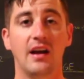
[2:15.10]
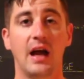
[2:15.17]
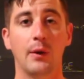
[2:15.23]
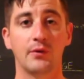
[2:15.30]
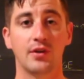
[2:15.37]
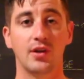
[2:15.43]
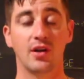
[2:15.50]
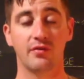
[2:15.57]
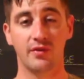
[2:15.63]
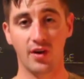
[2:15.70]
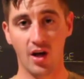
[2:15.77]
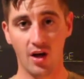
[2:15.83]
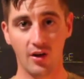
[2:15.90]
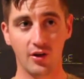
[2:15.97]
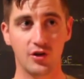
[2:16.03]
And with enough
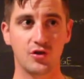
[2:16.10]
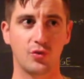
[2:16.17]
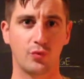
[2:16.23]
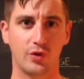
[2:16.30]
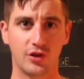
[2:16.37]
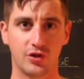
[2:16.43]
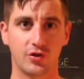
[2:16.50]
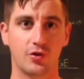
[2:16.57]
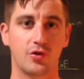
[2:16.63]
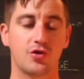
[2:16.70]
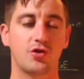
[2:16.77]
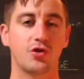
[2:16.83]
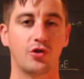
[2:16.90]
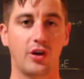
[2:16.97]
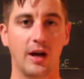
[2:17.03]
knowledge and
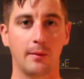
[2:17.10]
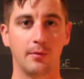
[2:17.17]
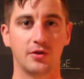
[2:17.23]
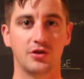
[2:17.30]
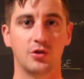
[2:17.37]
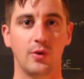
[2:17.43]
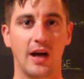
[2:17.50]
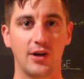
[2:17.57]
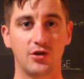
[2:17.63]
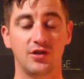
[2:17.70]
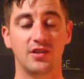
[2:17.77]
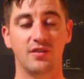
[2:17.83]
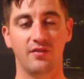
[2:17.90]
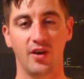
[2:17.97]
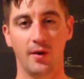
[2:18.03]
research, you're able to actually
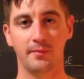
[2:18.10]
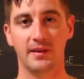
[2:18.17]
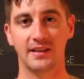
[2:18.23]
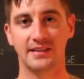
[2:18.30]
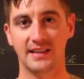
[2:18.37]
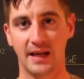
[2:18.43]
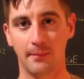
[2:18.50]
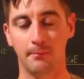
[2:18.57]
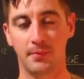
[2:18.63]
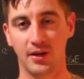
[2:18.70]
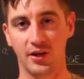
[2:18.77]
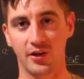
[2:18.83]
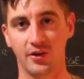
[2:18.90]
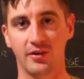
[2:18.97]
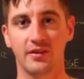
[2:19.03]
develop that same
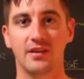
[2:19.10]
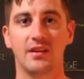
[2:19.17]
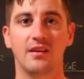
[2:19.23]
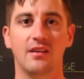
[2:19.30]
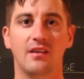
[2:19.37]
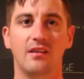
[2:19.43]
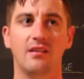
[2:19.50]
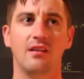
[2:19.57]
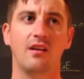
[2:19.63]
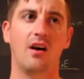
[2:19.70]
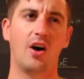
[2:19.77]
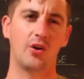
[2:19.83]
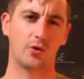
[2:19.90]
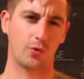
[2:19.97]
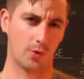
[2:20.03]
beer
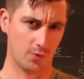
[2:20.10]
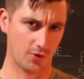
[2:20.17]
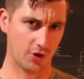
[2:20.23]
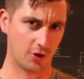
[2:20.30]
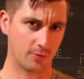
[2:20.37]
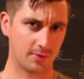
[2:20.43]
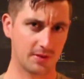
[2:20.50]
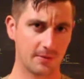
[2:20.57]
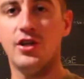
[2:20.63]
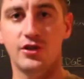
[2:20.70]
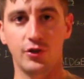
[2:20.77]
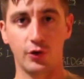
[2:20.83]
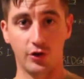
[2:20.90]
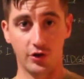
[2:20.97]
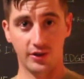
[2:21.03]
on your own terms.
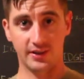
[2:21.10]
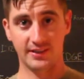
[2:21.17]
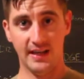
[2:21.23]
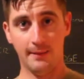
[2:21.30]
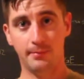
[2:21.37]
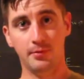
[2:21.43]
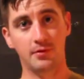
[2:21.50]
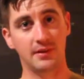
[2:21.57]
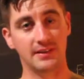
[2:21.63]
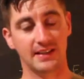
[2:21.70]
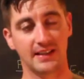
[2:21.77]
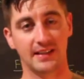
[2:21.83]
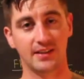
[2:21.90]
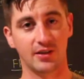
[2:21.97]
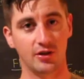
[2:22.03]
So a good example is
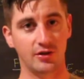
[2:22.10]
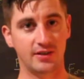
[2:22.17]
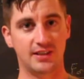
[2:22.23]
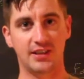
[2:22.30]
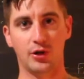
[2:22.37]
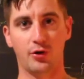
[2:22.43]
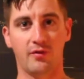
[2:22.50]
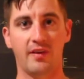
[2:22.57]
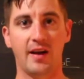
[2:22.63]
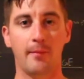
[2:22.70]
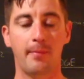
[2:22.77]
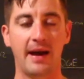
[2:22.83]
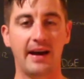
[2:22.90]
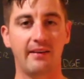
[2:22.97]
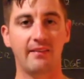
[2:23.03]
like a good Sierra Nevada
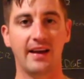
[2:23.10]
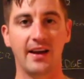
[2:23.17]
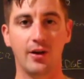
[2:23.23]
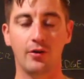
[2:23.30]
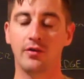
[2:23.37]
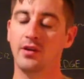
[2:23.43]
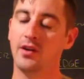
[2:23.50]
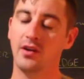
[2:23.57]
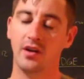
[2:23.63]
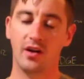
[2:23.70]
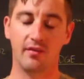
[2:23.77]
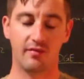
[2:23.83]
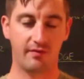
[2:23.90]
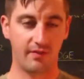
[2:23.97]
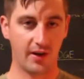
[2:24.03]
Pale Ale,
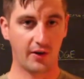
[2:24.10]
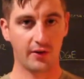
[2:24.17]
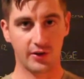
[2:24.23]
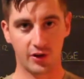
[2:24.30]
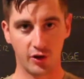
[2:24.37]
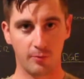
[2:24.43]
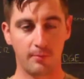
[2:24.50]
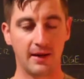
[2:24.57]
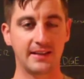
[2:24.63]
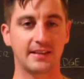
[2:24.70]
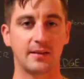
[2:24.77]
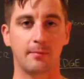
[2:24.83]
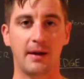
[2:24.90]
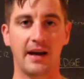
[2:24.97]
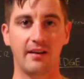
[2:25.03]
a very good
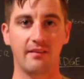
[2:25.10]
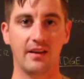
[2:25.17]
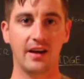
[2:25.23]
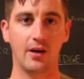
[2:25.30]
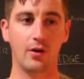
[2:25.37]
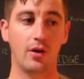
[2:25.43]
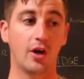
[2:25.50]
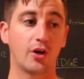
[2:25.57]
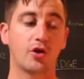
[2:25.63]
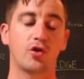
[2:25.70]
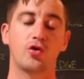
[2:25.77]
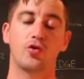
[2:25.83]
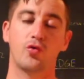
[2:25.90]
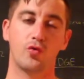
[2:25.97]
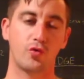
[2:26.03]
basic Pale Ale, a
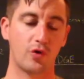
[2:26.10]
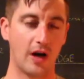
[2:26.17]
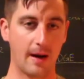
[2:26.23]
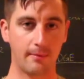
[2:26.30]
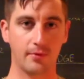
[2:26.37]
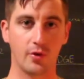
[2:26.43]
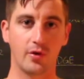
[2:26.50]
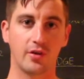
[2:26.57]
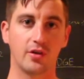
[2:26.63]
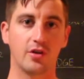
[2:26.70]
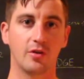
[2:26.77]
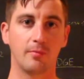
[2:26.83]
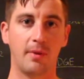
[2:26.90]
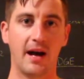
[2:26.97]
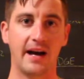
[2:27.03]
crap load of
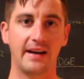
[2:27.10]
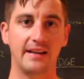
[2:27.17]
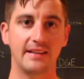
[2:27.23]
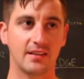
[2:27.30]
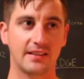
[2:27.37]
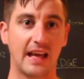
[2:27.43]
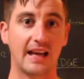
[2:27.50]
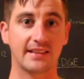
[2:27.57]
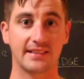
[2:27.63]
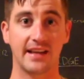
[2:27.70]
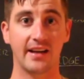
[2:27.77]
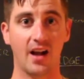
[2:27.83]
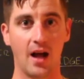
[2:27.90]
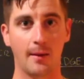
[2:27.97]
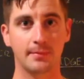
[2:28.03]
good piney
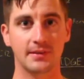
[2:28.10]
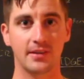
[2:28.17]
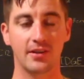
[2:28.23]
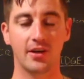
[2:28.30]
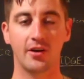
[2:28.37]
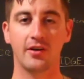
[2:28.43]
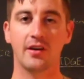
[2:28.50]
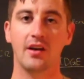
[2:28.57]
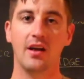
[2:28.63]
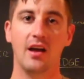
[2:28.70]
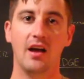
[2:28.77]
Cascade hops in there.